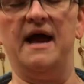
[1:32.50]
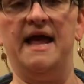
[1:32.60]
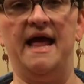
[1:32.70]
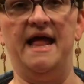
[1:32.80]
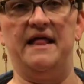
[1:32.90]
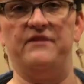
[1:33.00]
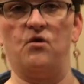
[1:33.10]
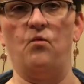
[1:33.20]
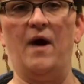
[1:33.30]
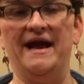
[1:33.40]
my head.
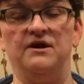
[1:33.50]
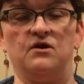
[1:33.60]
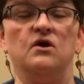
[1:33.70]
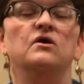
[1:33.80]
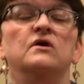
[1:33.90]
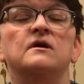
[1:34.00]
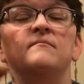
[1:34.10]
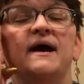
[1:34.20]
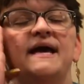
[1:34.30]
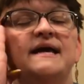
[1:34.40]
They're wider.
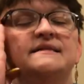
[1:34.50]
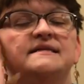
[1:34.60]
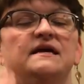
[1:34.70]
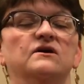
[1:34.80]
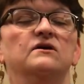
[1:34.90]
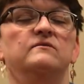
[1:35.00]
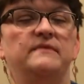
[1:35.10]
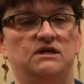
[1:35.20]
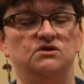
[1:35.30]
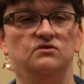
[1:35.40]
My head's here,
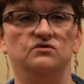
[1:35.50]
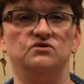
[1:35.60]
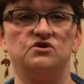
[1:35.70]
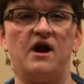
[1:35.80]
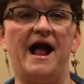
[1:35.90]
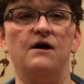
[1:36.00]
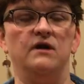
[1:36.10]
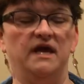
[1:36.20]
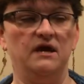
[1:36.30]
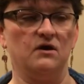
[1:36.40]
my shoulders are
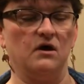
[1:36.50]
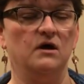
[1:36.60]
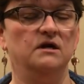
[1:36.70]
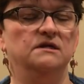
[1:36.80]
out here.